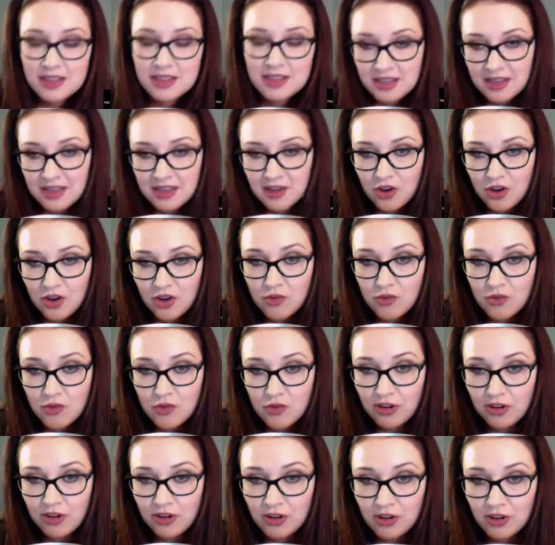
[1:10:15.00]

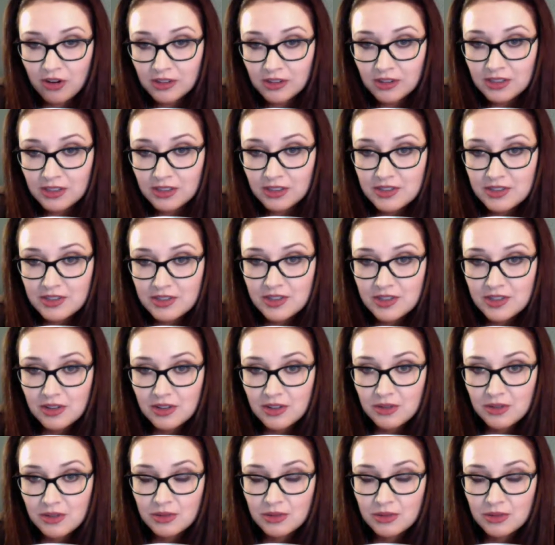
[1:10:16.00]
overall.
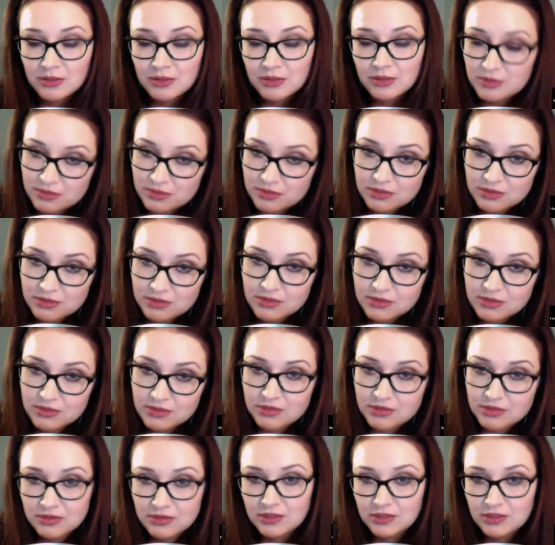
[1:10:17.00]
So
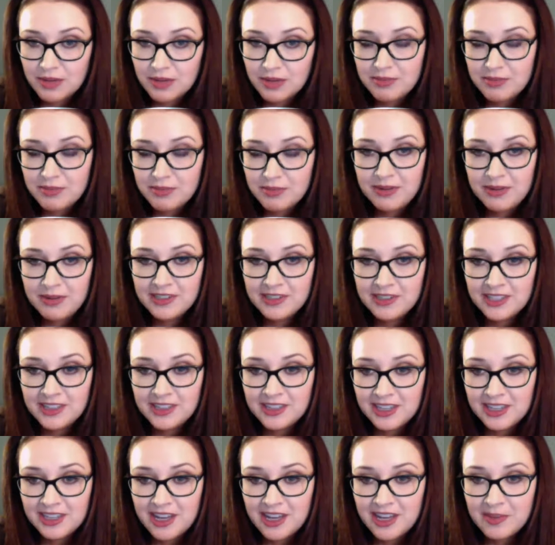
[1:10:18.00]
you got to be prepared to take that
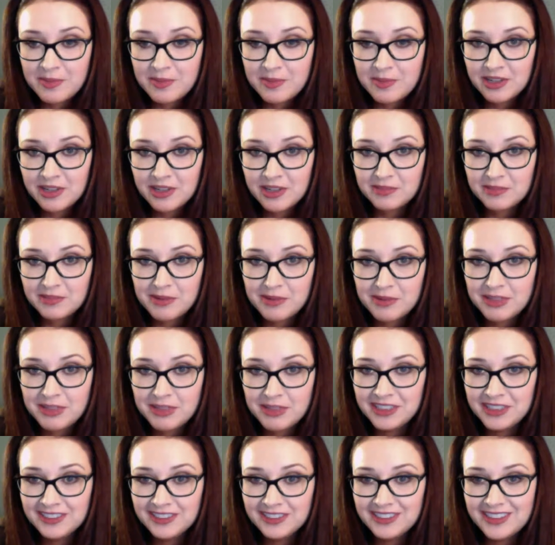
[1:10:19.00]
kind of a pick on Lamar
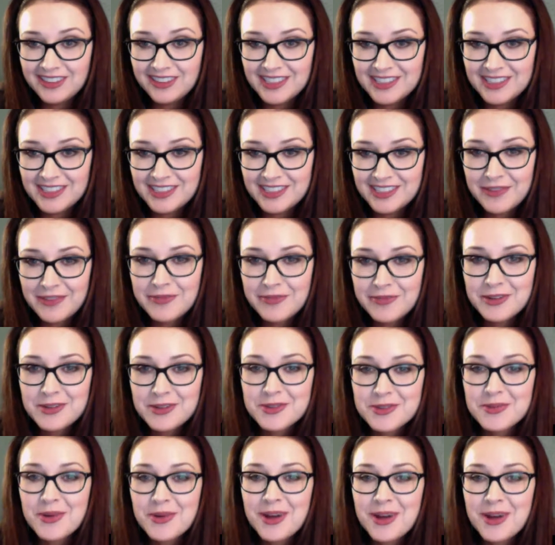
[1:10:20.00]
Miller. That's a tough one to
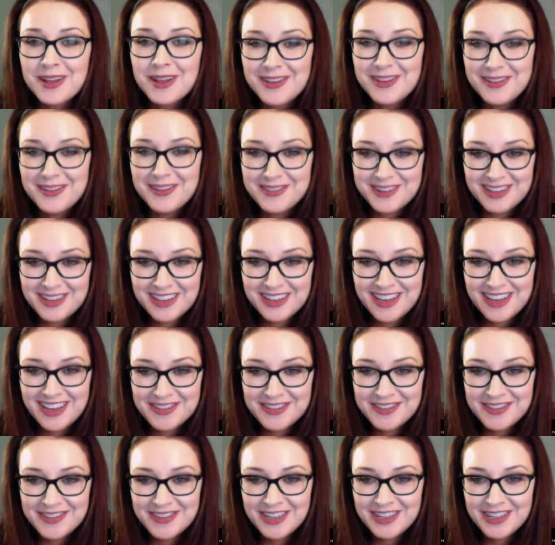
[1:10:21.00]
swallow after the last few years.